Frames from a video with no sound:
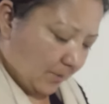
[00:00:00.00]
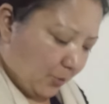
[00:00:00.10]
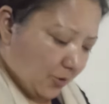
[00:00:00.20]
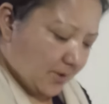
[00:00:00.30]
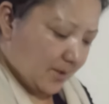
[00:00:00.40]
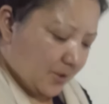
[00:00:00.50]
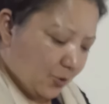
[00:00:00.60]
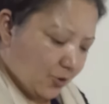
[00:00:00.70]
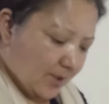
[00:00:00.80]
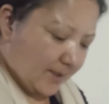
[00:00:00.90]
posters
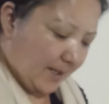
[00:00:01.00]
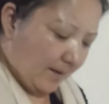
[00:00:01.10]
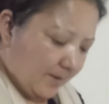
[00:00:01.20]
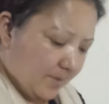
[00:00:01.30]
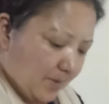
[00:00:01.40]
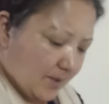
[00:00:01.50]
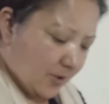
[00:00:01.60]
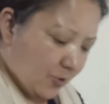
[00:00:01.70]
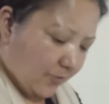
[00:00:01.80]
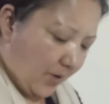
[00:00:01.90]
usually carry a
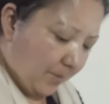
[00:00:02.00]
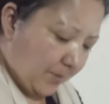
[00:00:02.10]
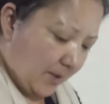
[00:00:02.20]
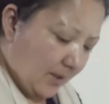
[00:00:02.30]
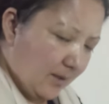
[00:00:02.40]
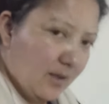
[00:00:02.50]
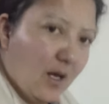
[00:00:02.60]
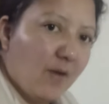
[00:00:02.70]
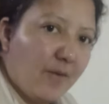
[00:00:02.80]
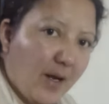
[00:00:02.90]
message of appeal,
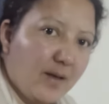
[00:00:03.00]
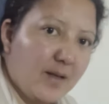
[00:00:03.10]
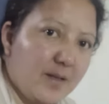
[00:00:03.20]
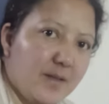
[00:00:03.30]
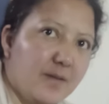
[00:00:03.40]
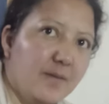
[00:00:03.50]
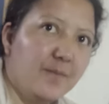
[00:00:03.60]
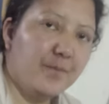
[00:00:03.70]
awareness,